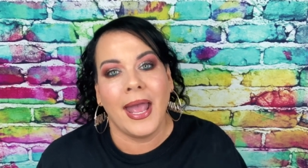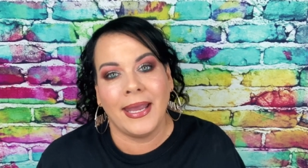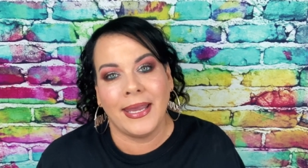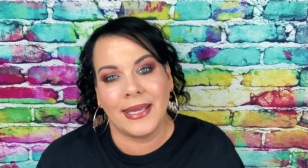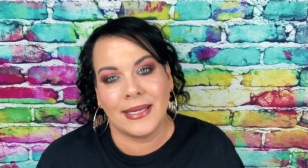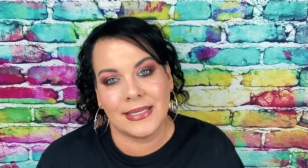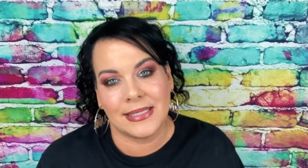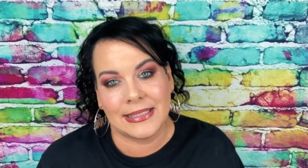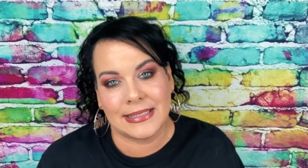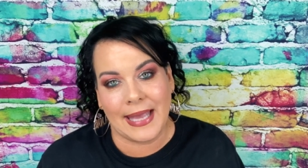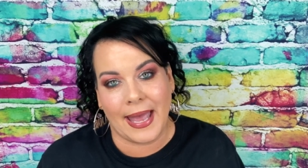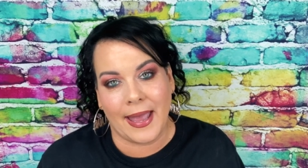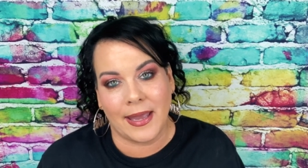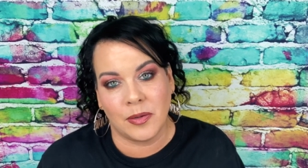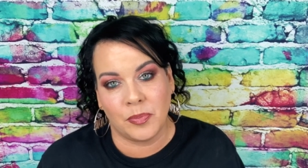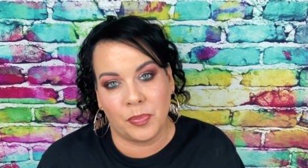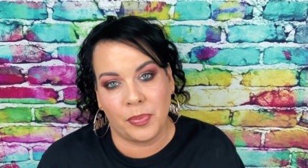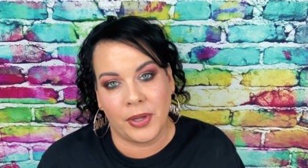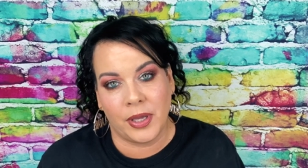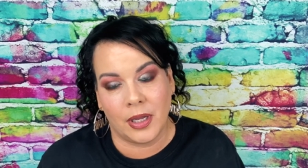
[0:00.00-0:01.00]
and get a
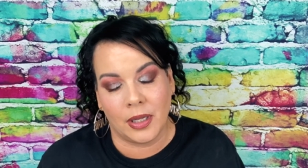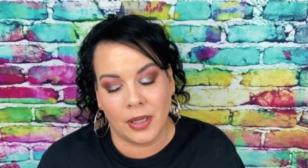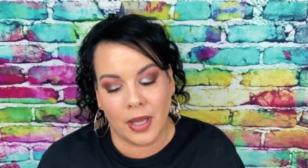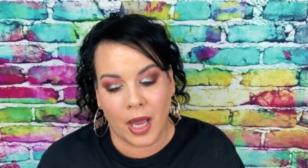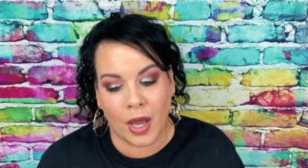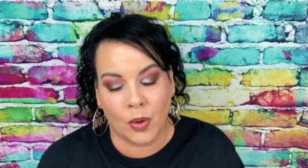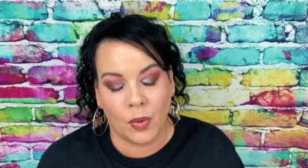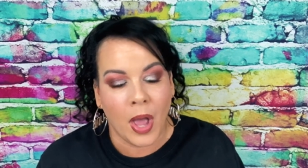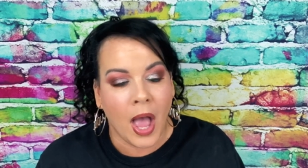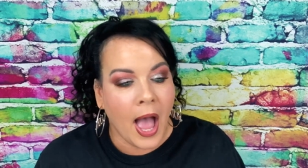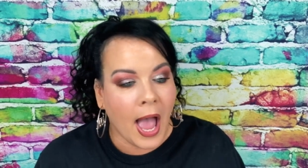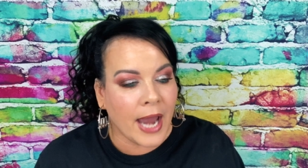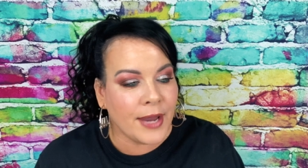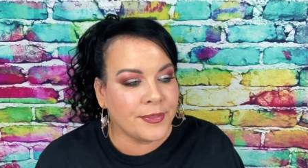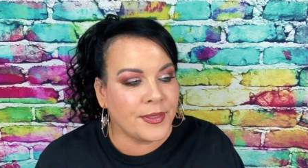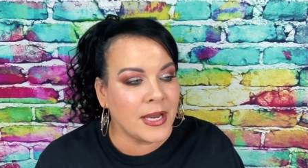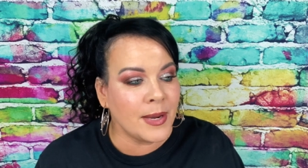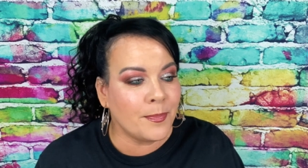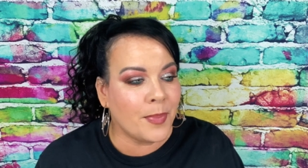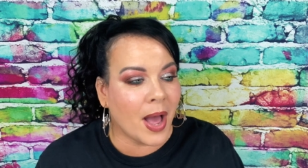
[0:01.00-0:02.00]
satin pillow.
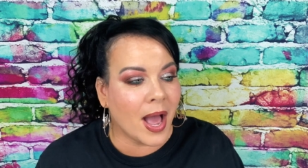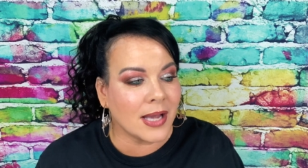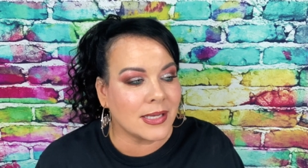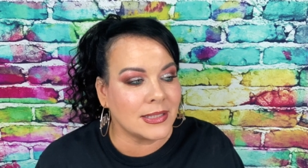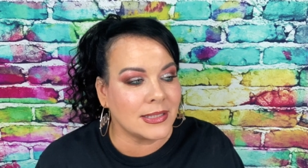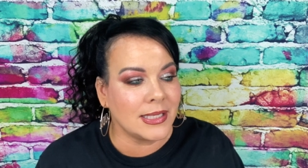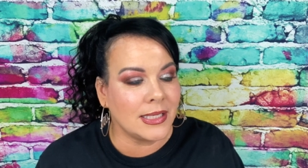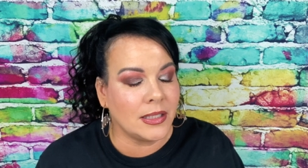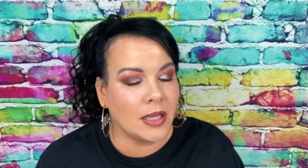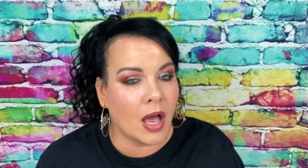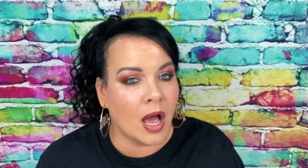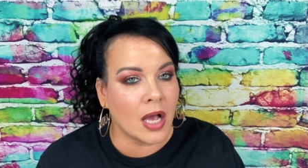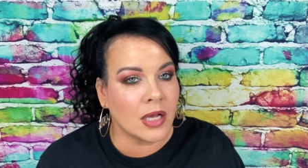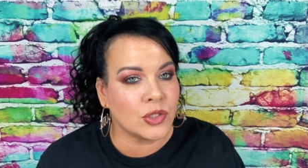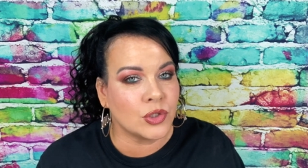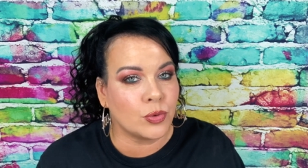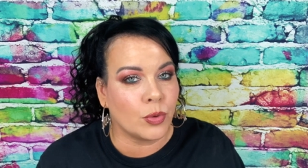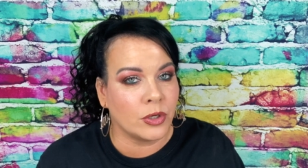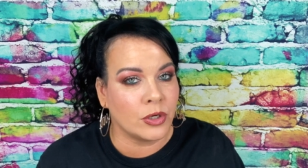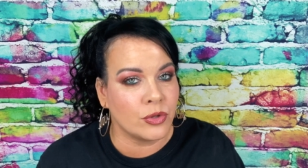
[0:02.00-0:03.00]
I think
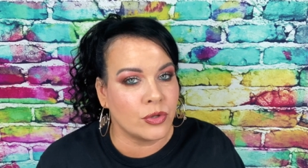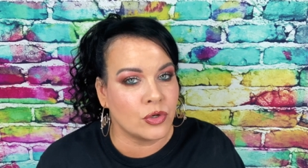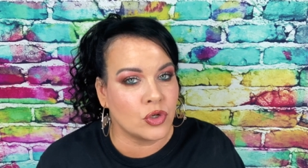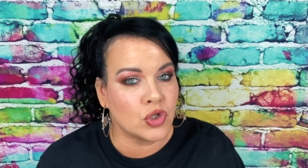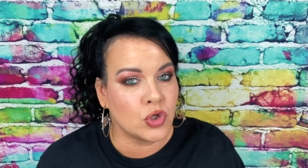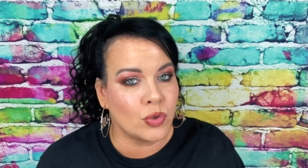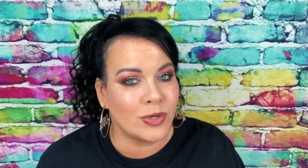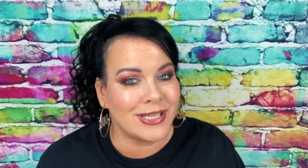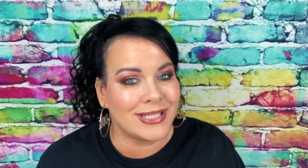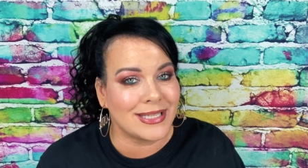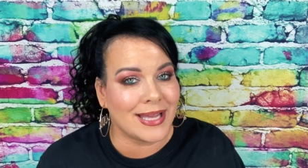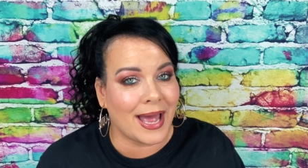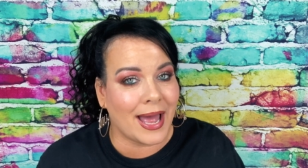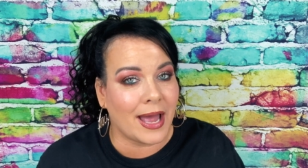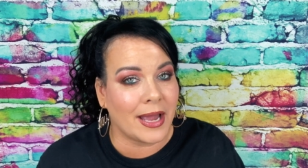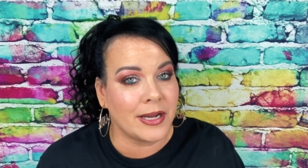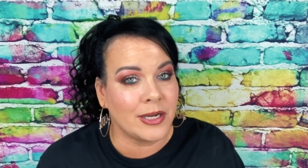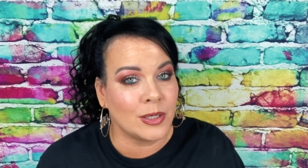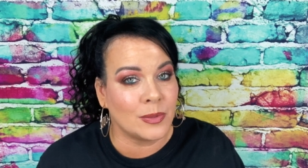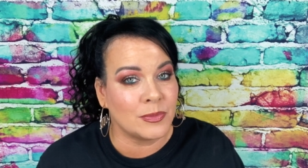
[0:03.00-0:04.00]
BoxyLuxe, one of their choice
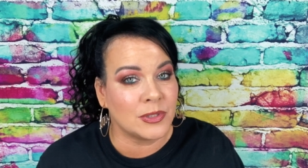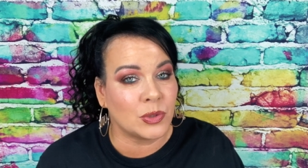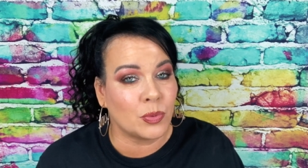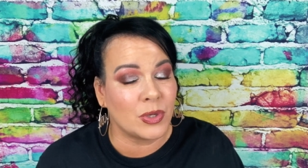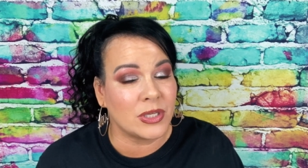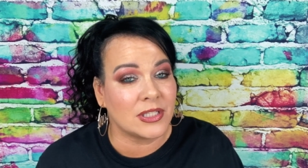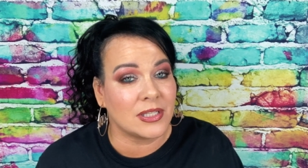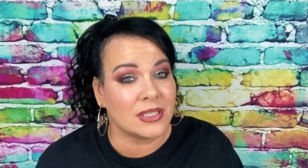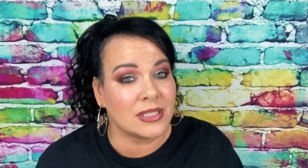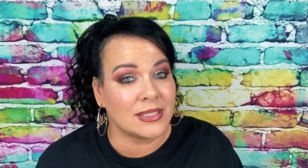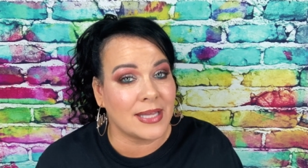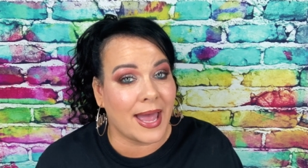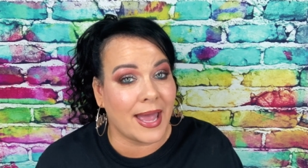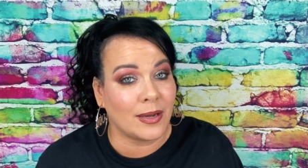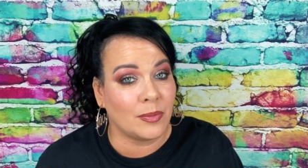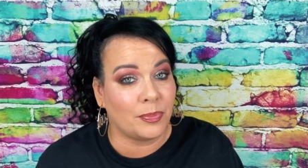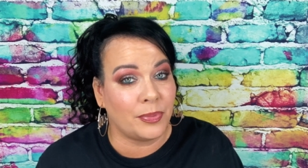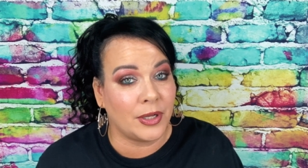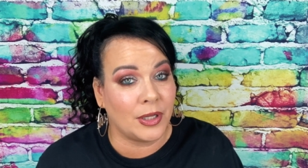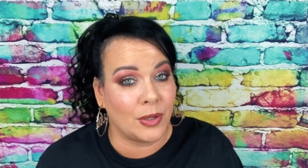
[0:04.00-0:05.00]
items was a
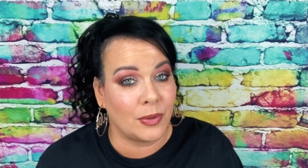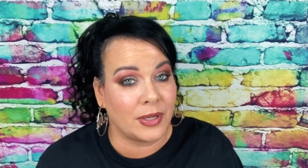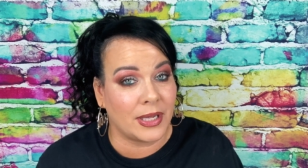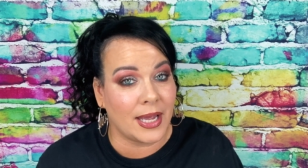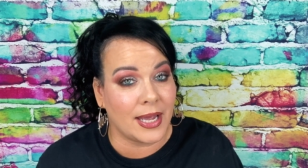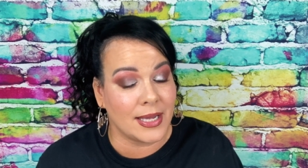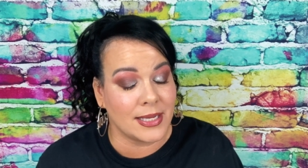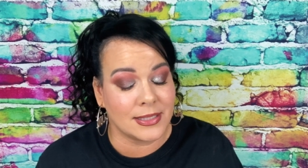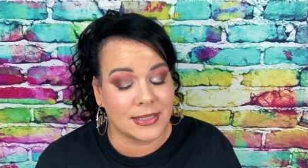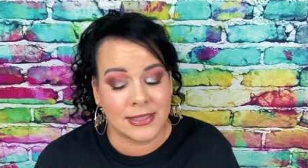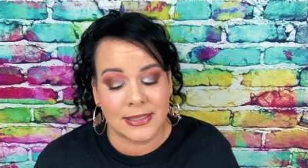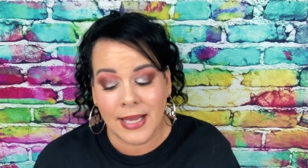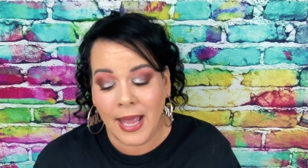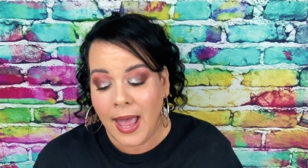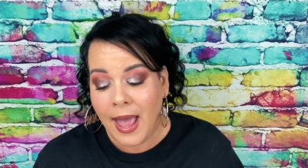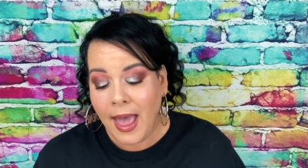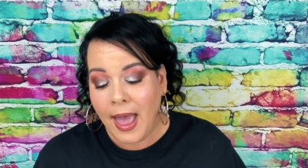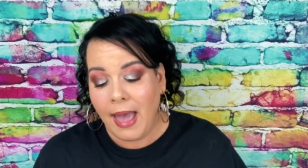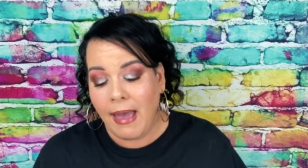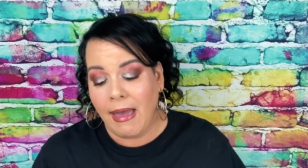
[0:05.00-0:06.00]
satin pillowcase.
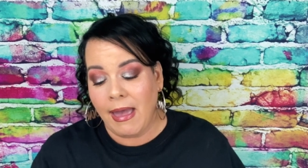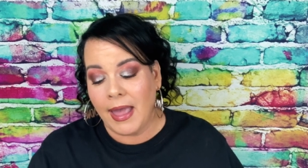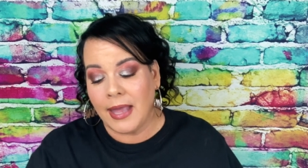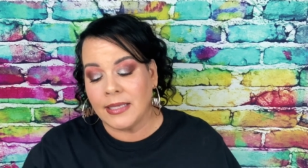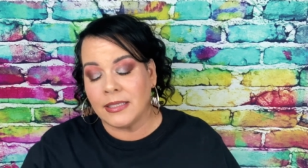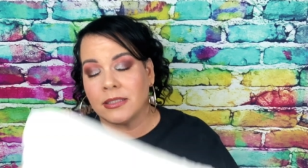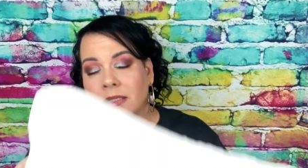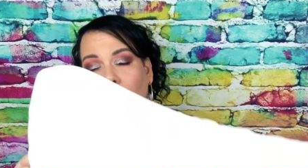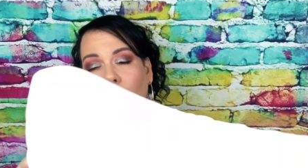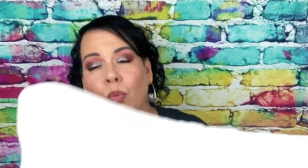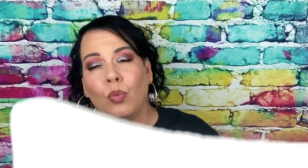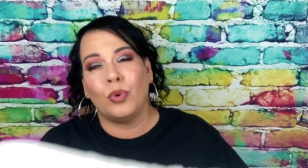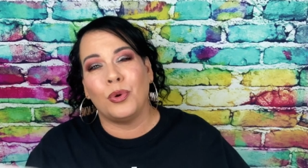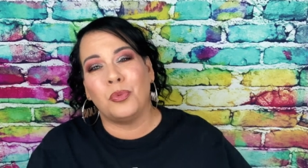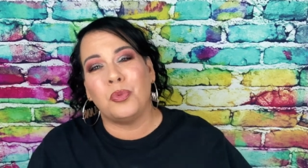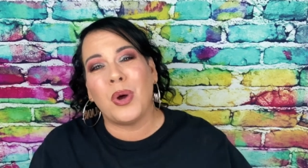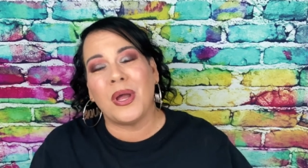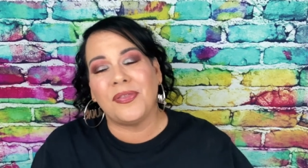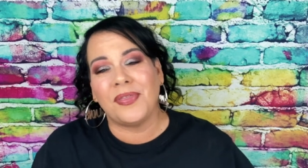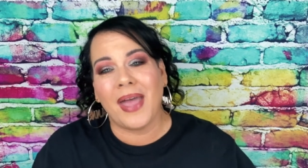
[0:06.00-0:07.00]
And
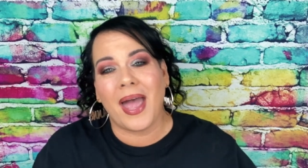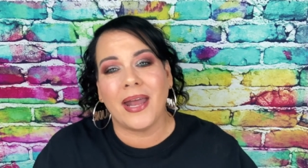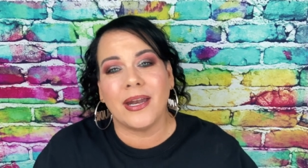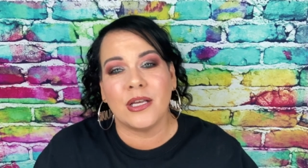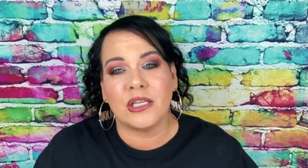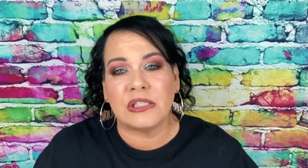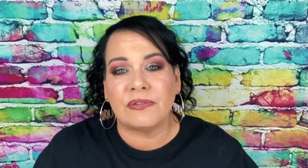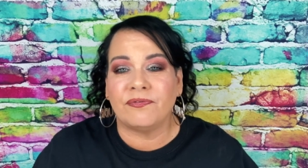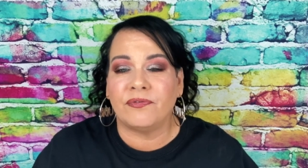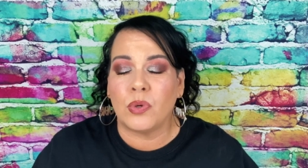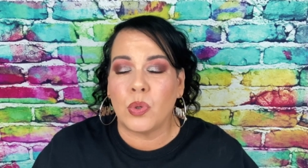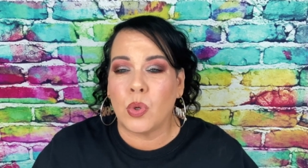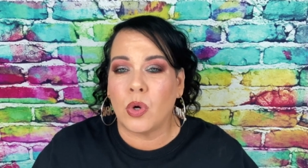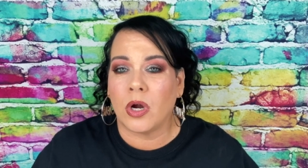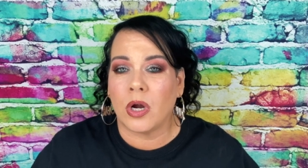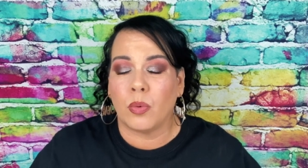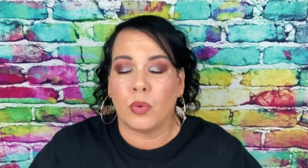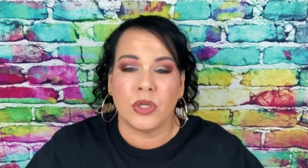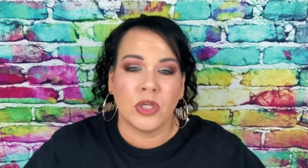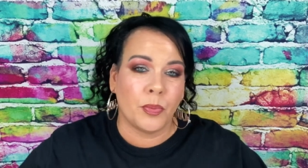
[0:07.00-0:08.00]
what that is
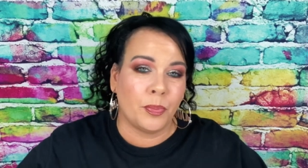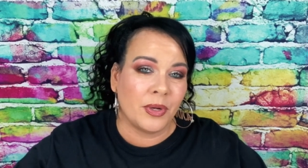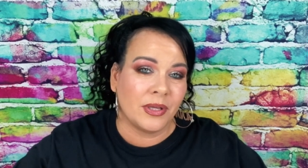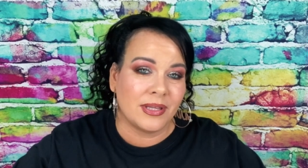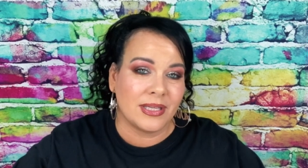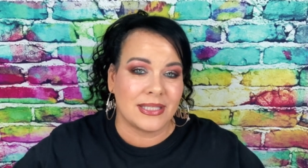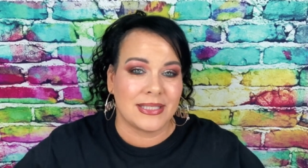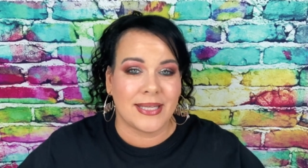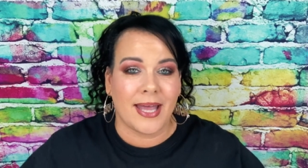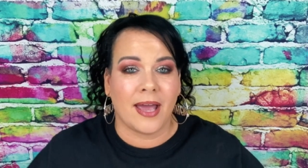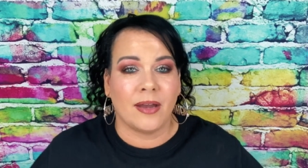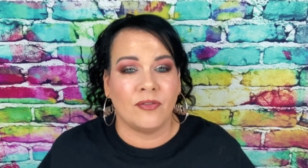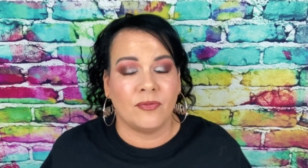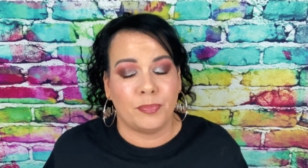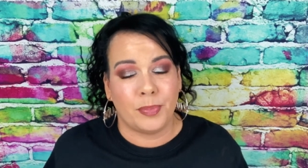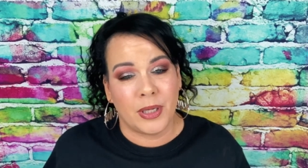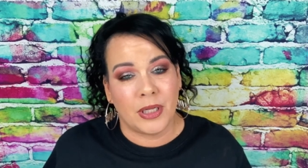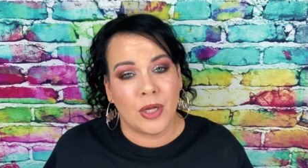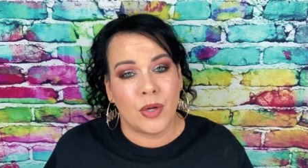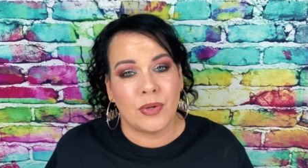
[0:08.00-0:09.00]
for when you put the
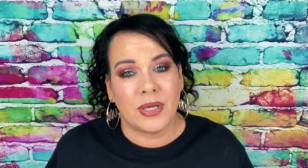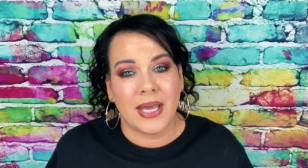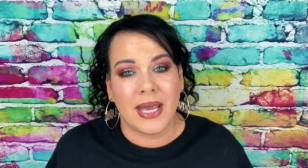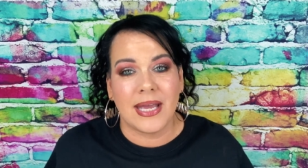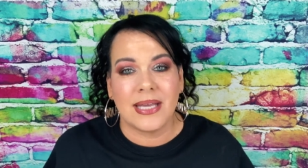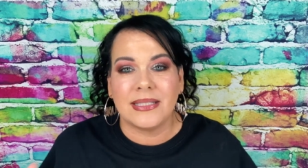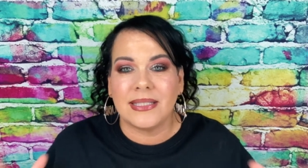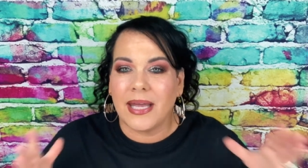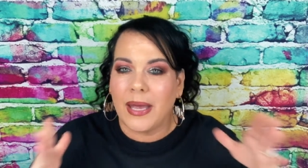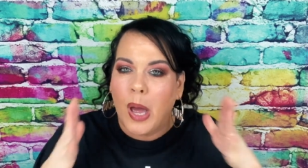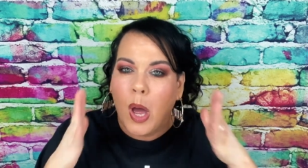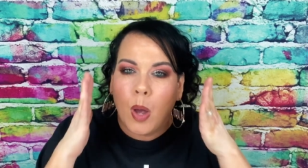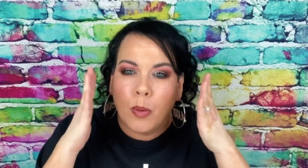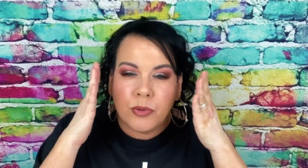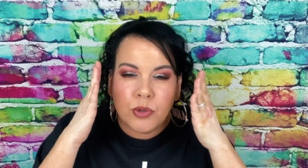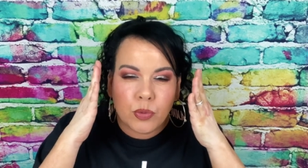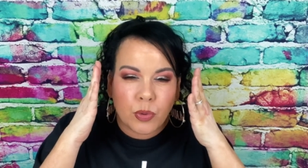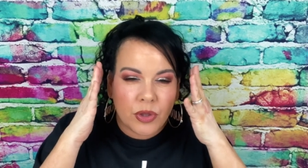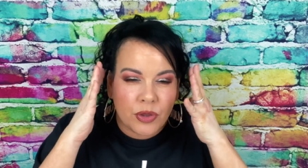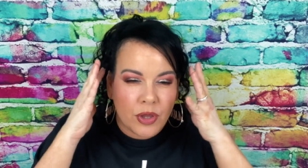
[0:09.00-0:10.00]
satin pillowcase, that
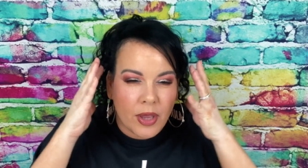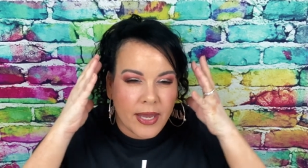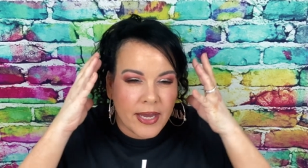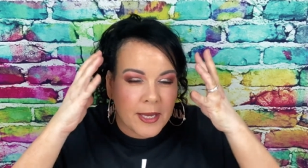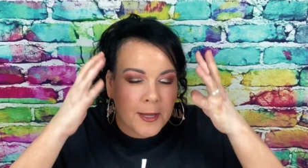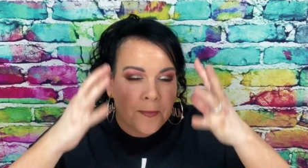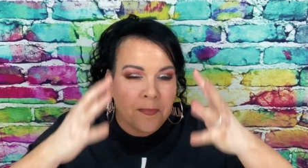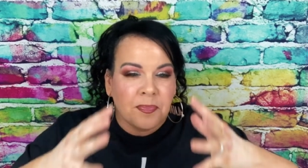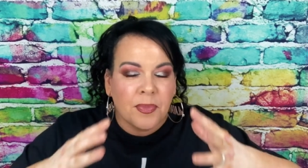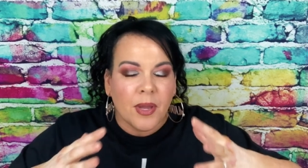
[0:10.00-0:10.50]
helps with like